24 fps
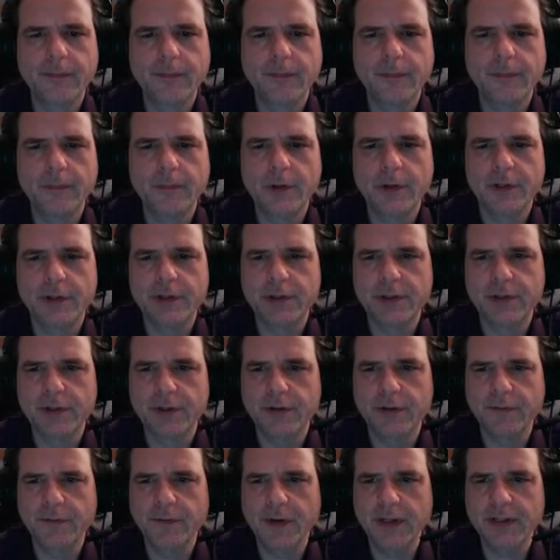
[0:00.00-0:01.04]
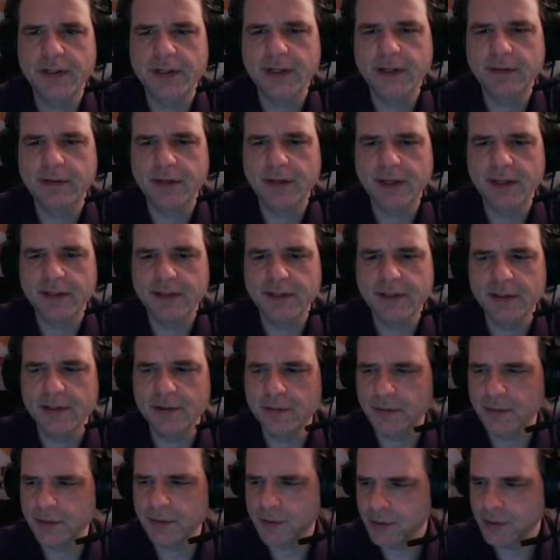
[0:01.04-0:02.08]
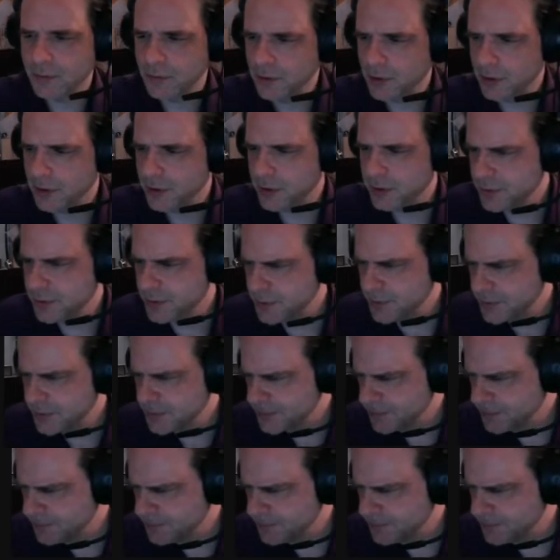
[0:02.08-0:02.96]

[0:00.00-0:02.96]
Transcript: which, you know, fades out nicely towards the corners.